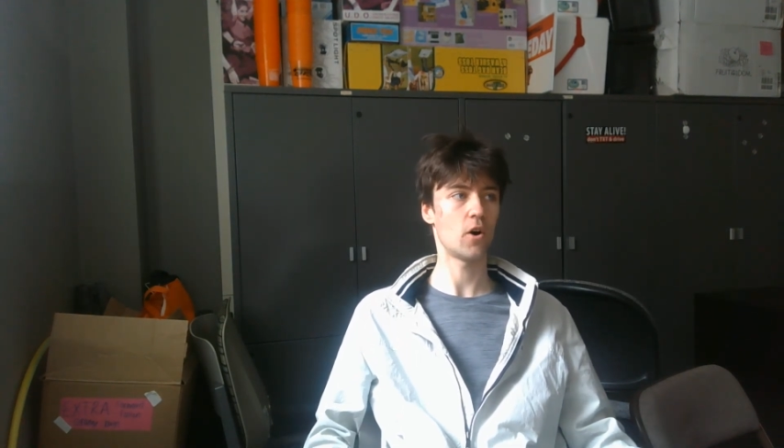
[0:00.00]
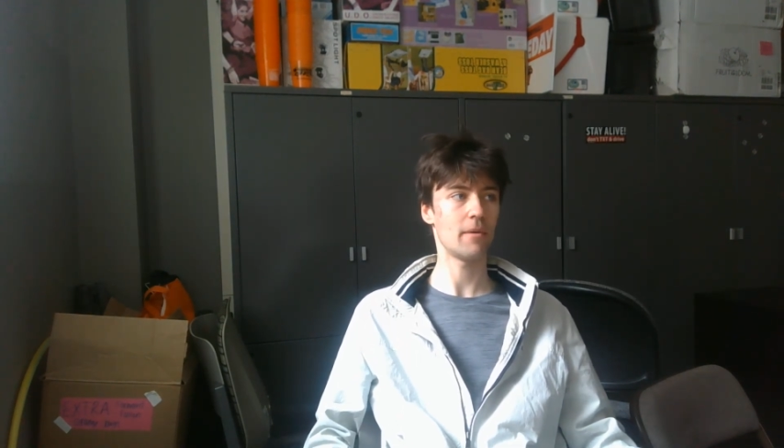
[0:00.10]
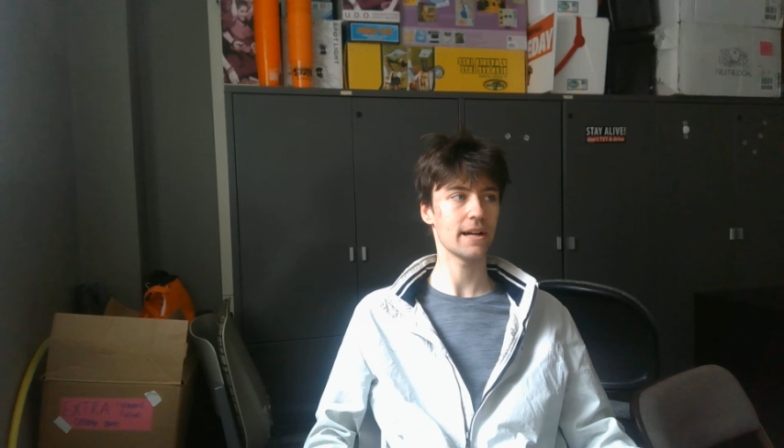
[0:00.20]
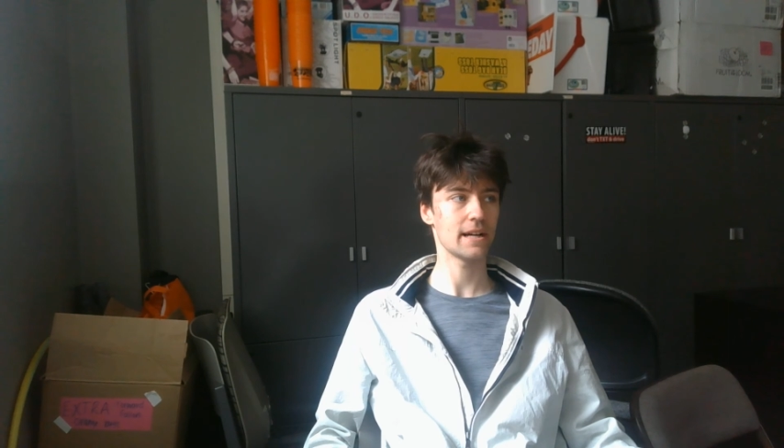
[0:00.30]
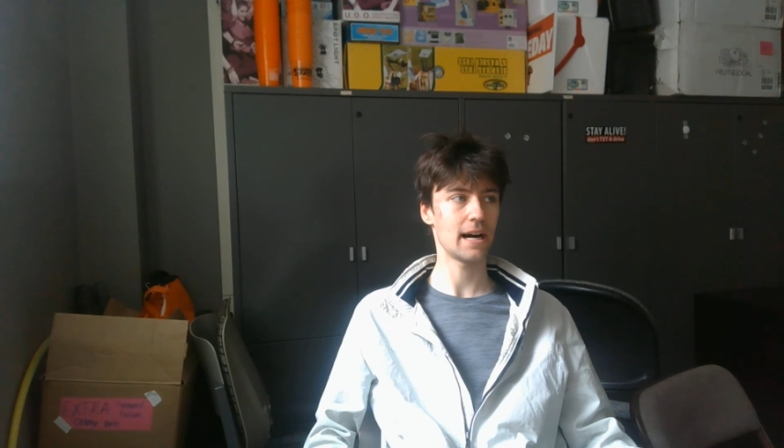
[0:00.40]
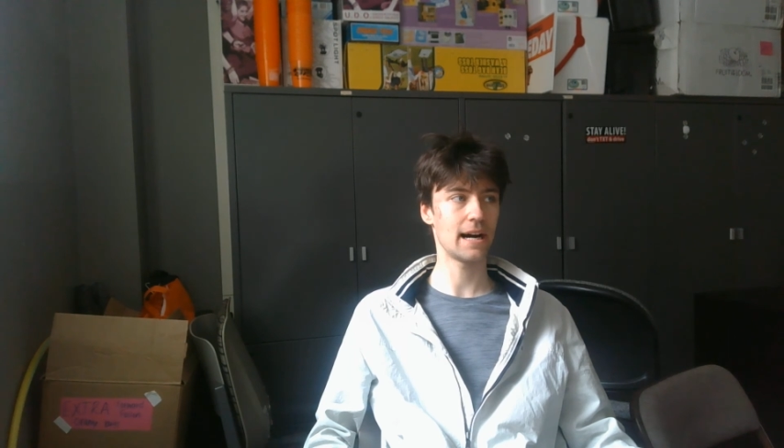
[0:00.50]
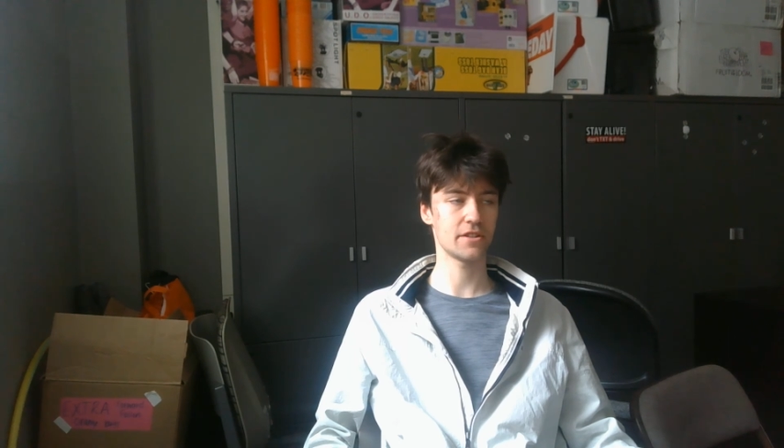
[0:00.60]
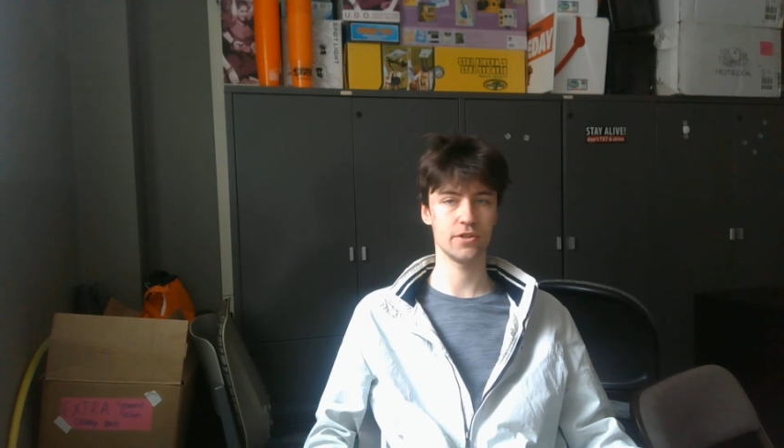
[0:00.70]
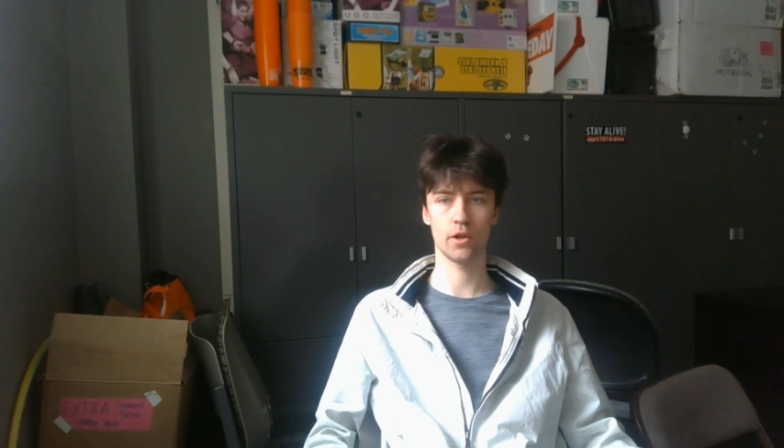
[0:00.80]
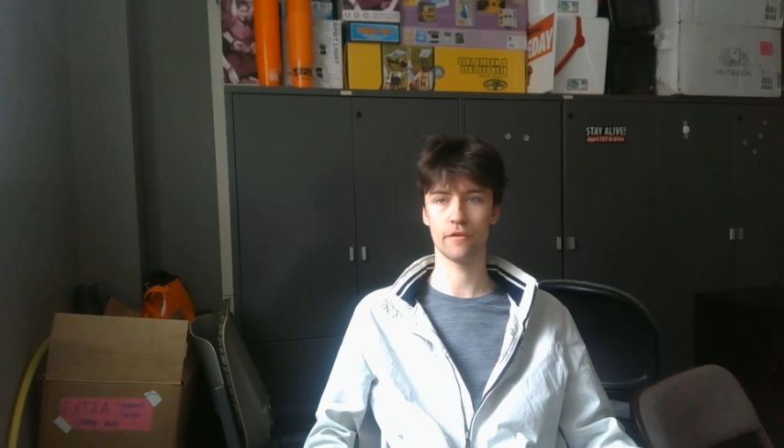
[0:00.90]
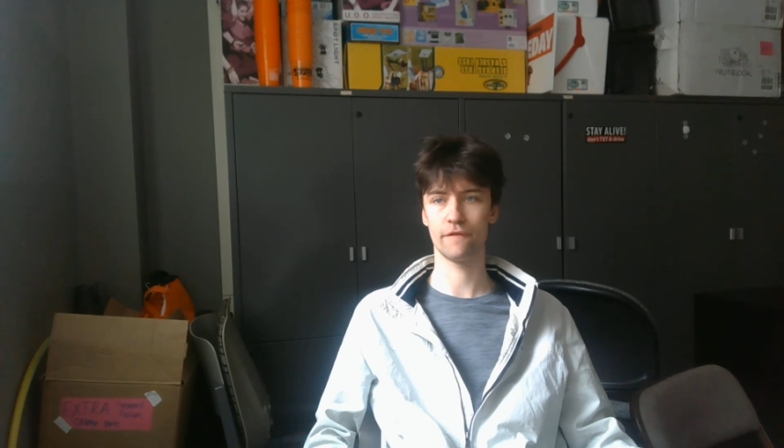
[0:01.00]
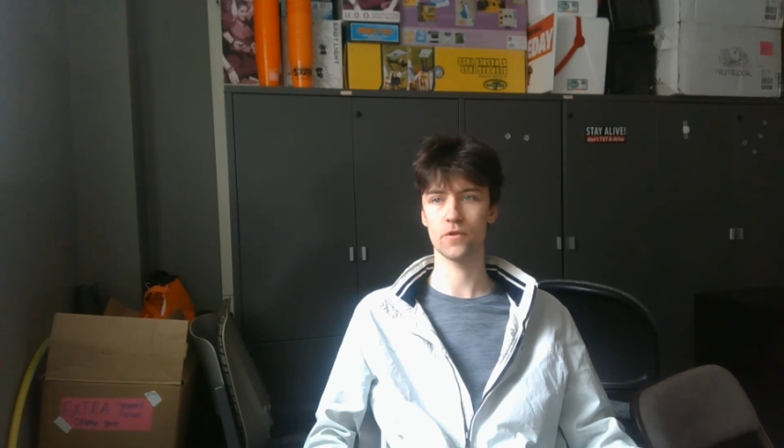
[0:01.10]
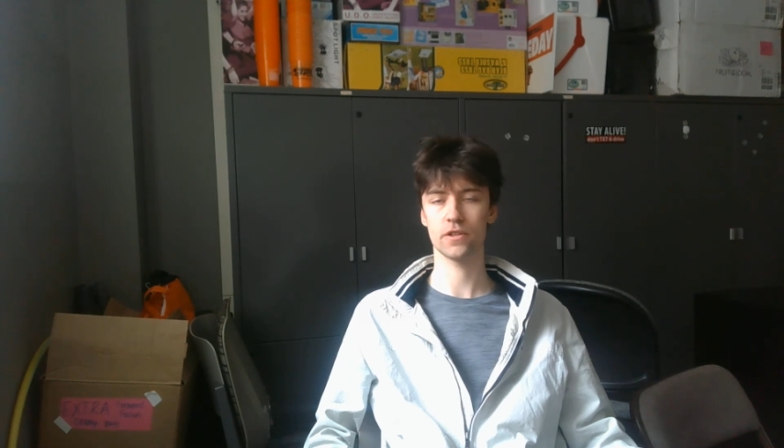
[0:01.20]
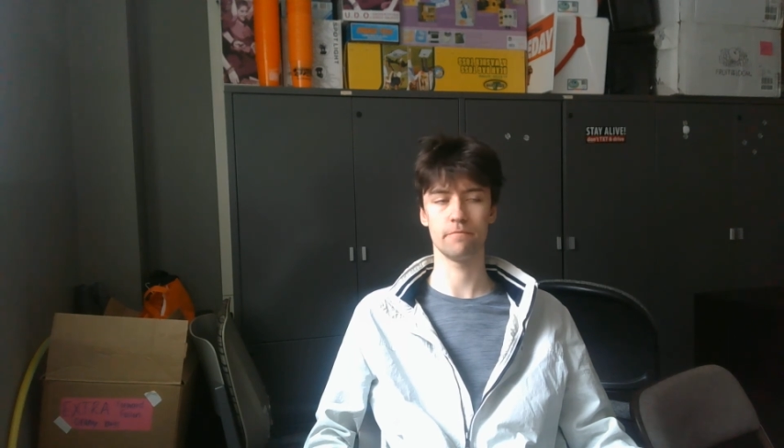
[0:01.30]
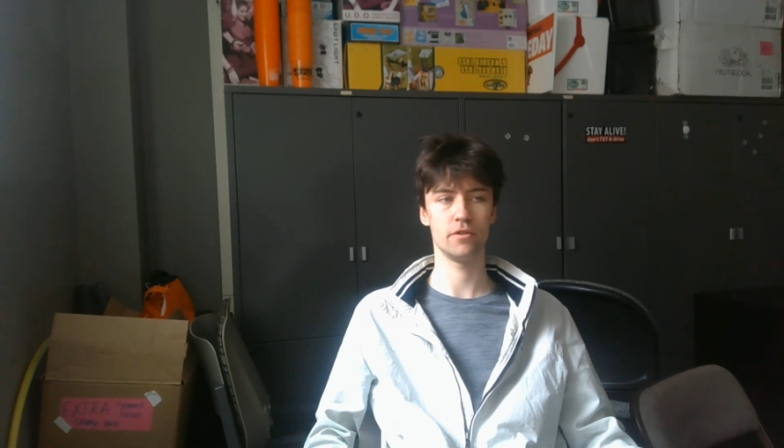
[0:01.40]
oh my gosh, the
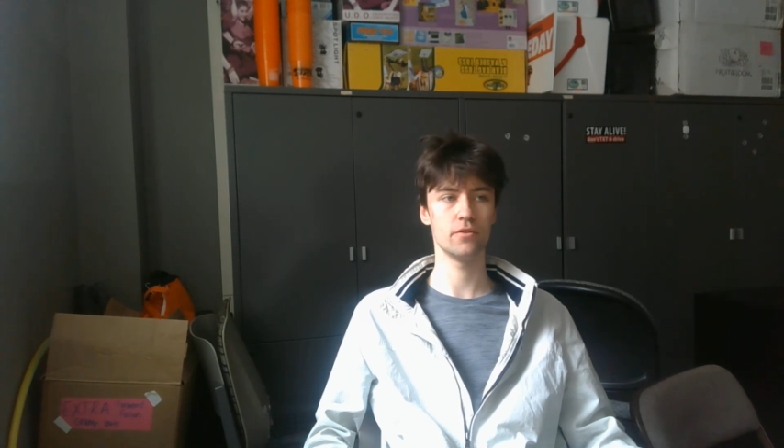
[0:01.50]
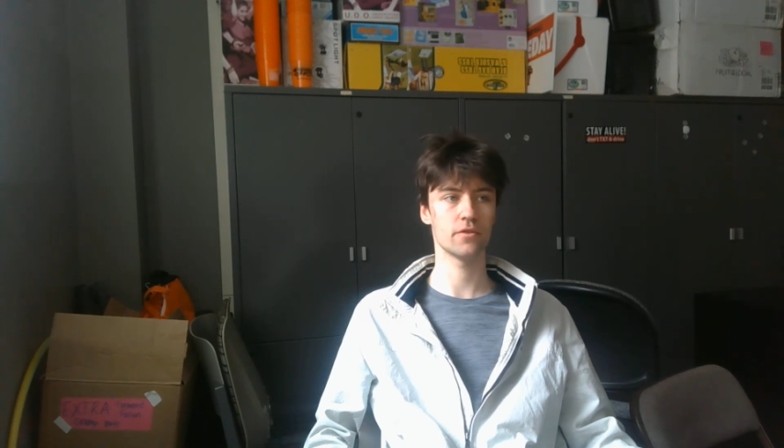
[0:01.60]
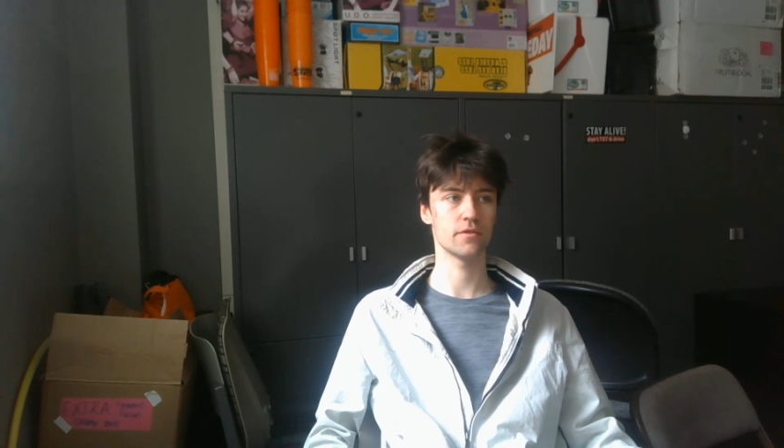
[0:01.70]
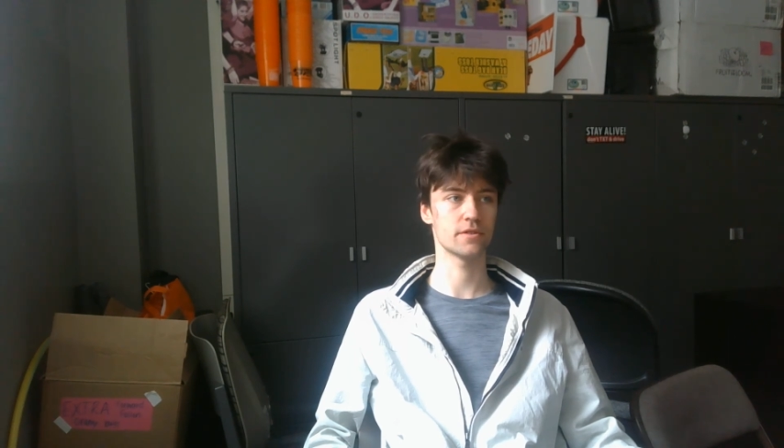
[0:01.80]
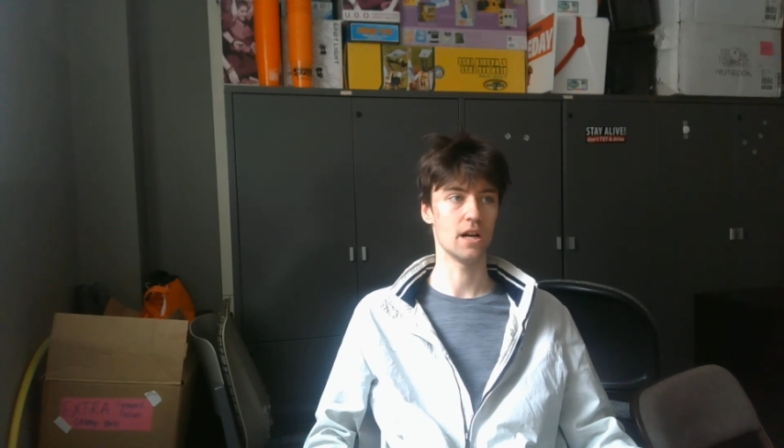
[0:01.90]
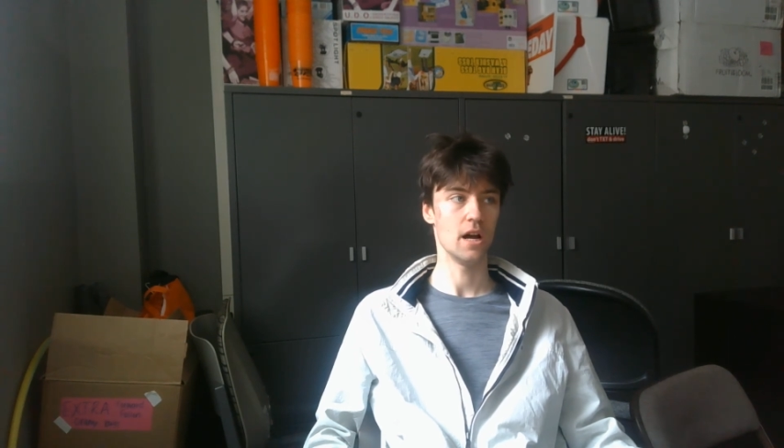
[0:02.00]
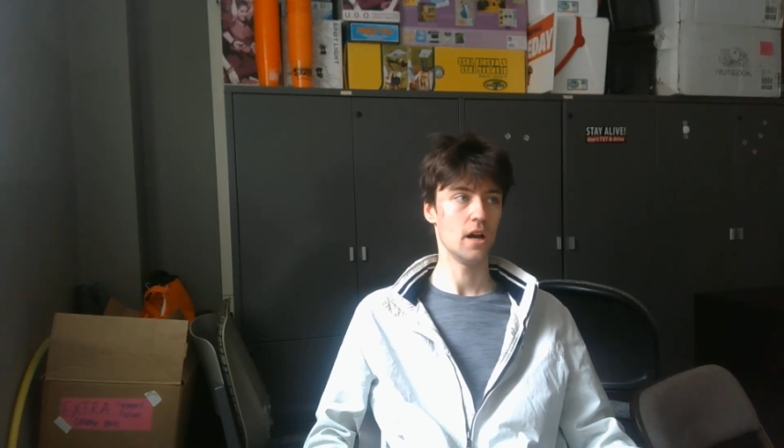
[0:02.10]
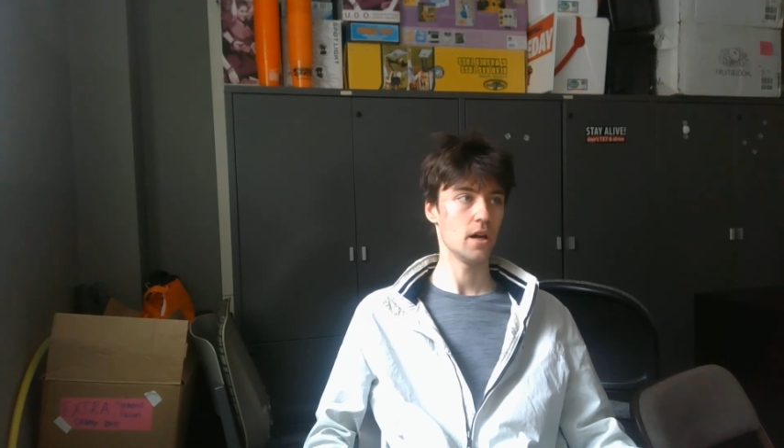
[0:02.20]
first computers,